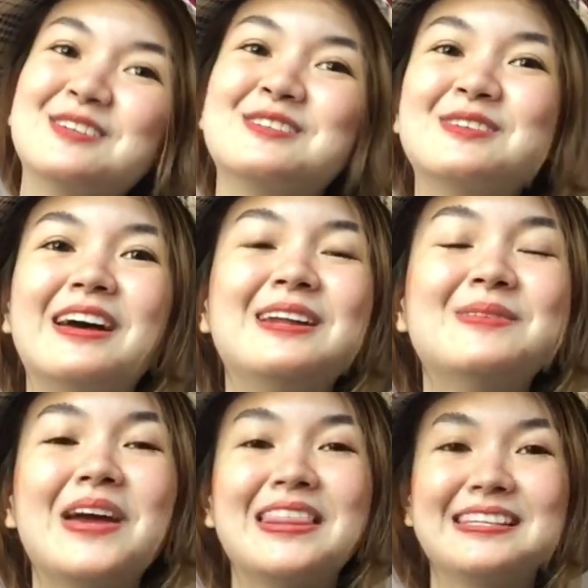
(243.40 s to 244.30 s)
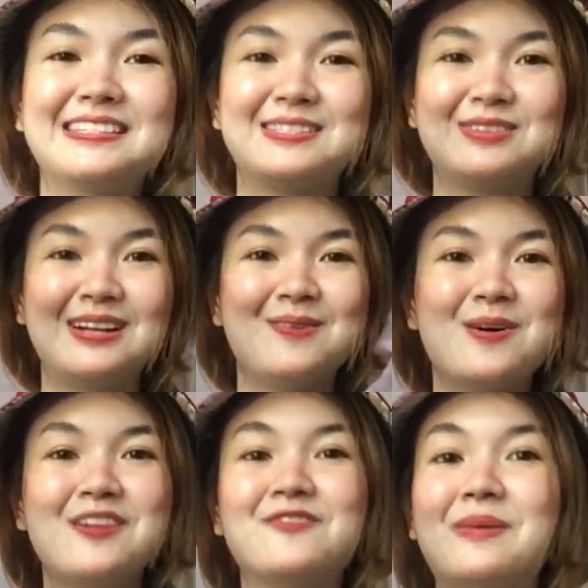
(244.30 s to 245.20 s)
So anyway, this is really
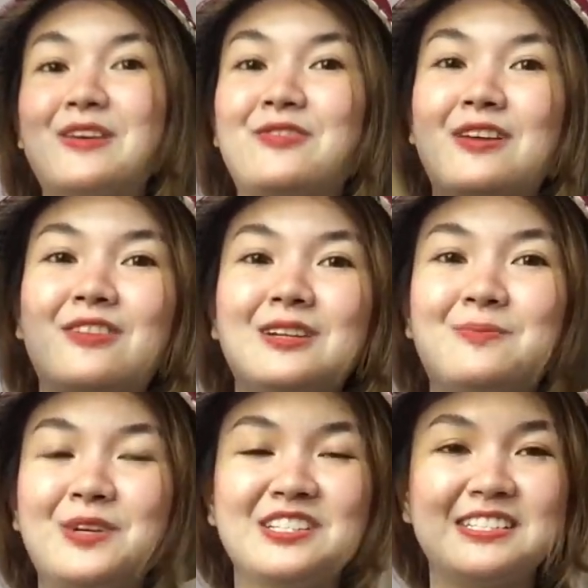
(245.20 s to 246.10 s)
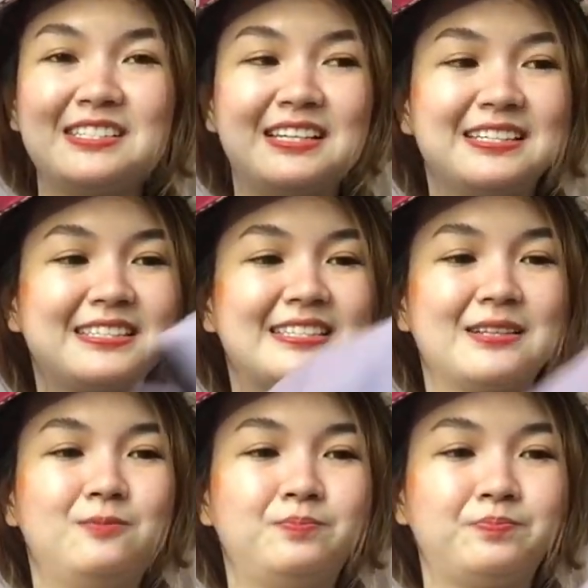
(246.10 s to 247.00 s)
one of my favorite
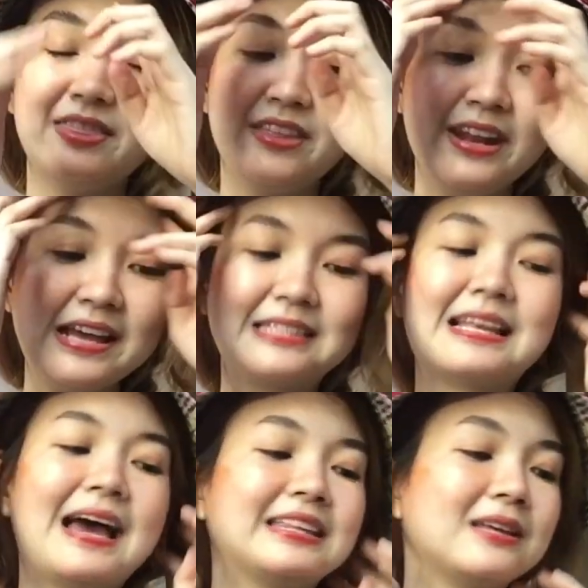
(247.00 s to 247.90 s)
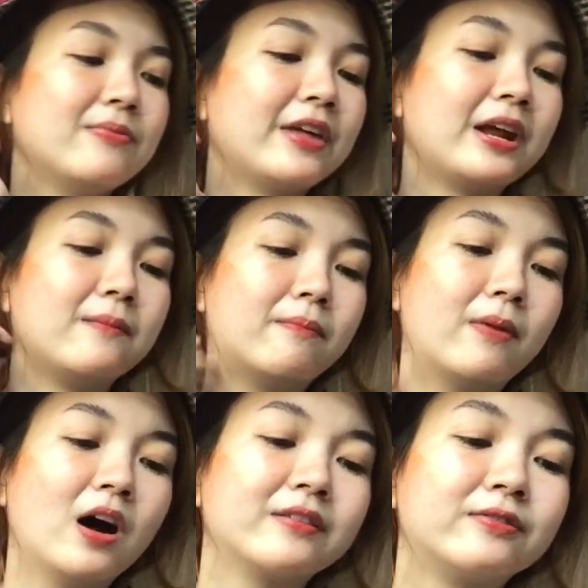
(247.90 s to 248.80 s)
purchases. The next item that I
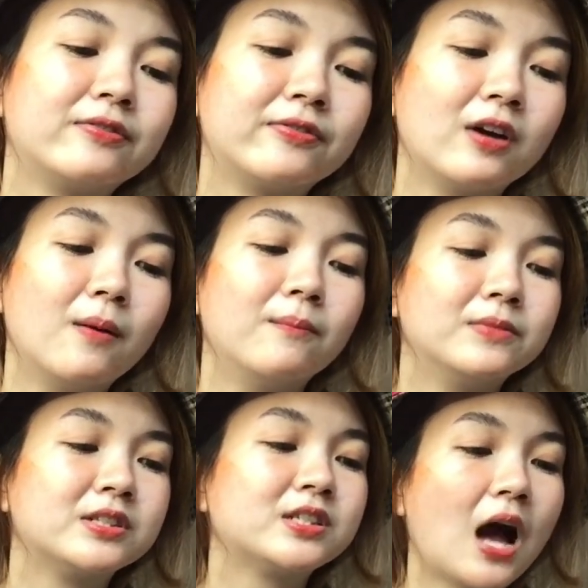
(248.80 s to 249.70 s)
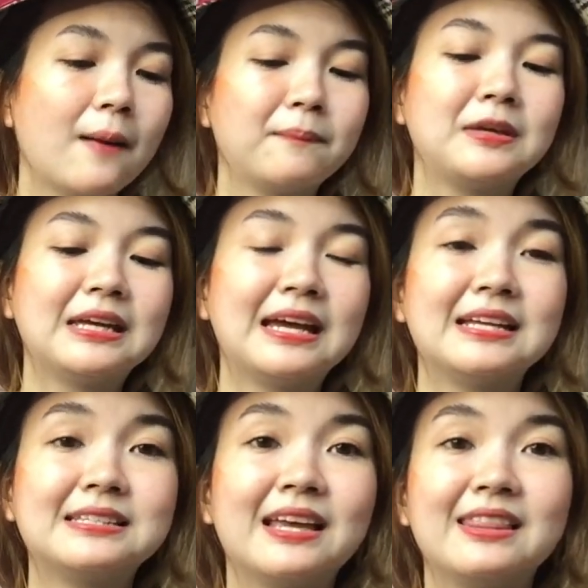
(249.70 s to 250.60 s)
bought from Shopee
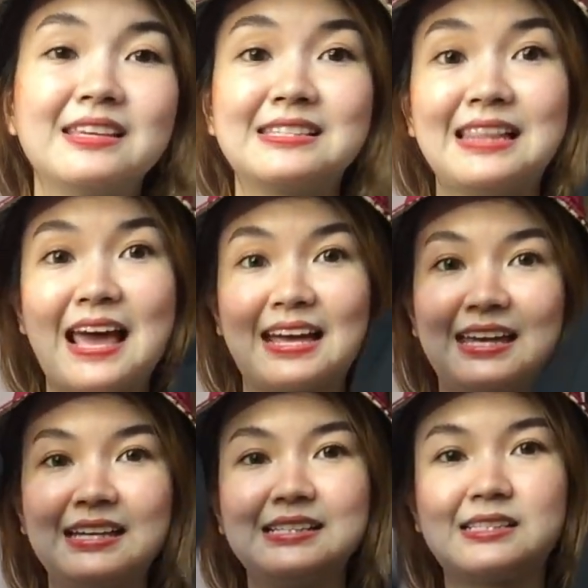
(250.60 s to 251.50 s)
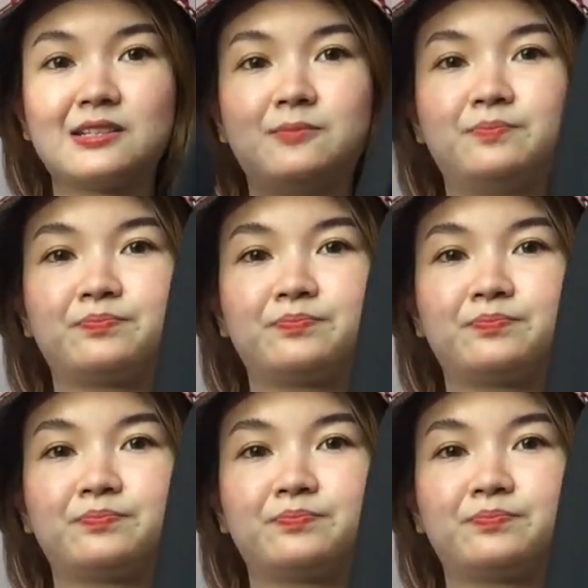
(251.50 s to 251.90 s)
is this leggings.